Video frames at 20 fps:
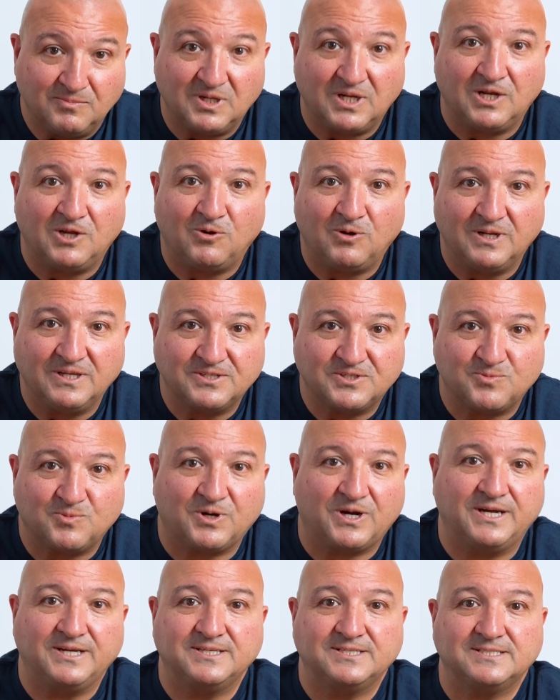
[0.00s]
below list
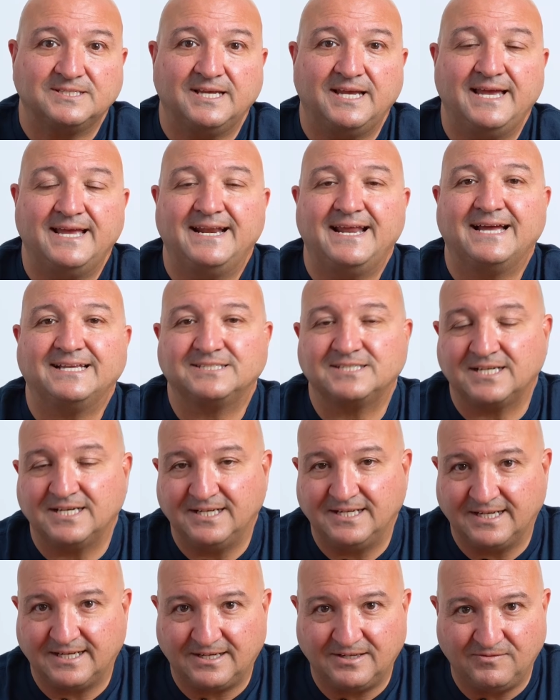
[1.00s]
price, and that's
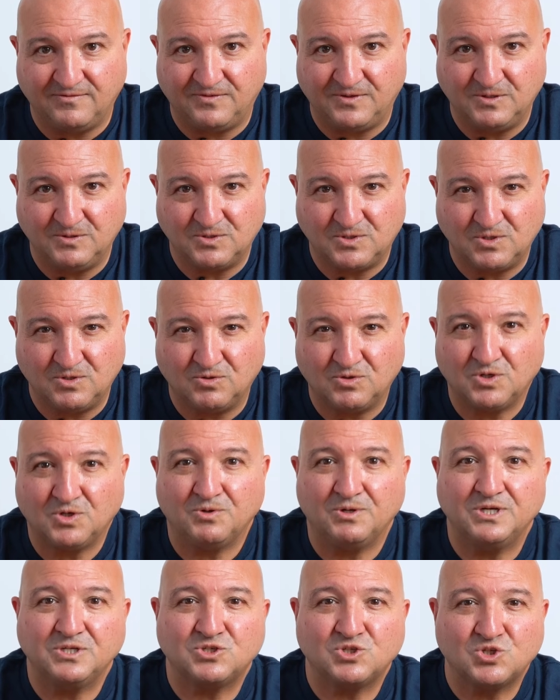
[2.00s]
going to confuse you.
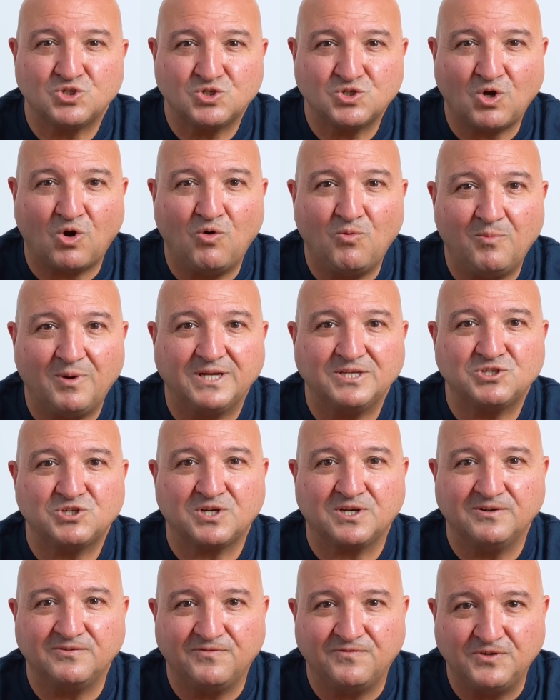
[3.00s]
There is so
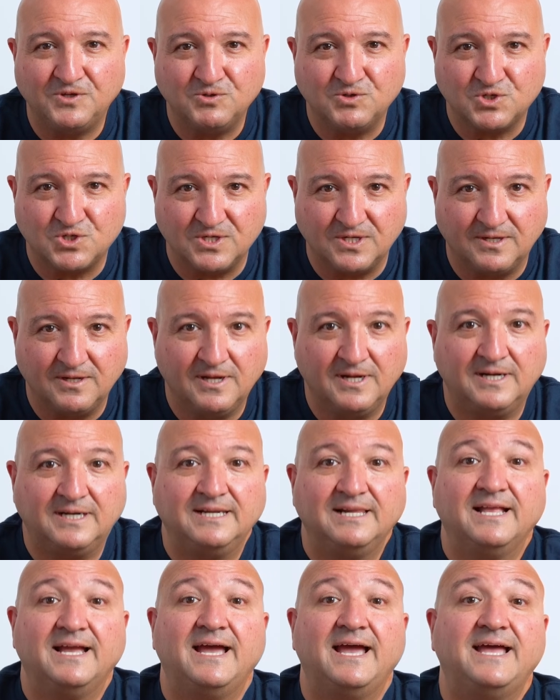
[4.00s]
much confusion.
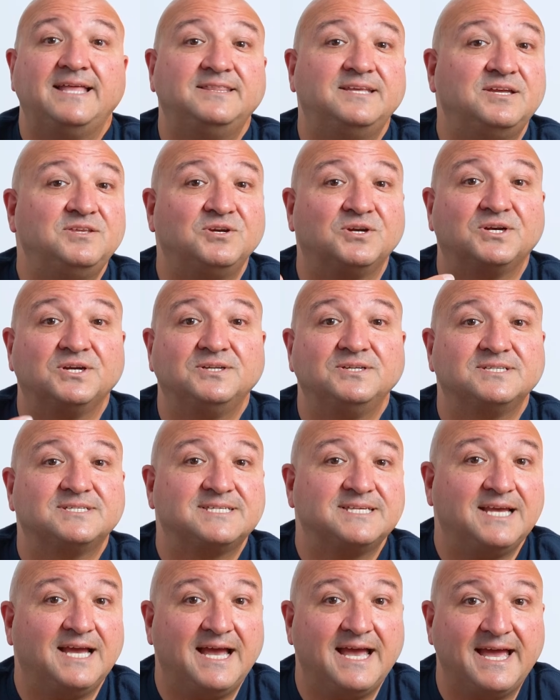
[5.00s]
And then you're going to
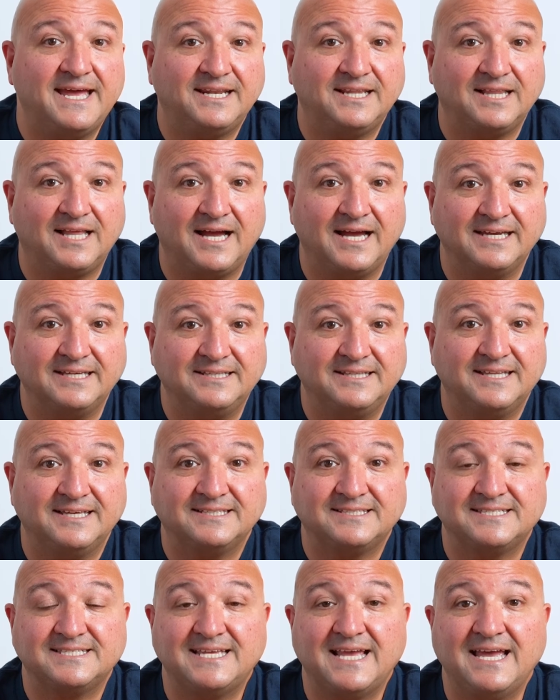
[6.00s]
see a headline
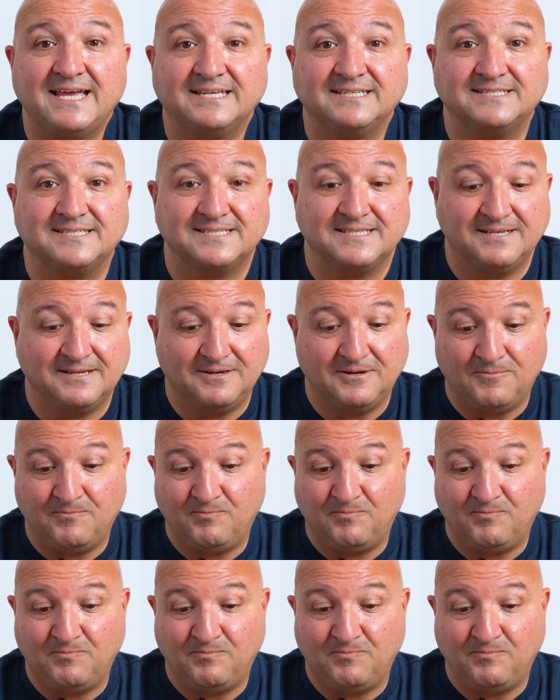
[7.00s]
that says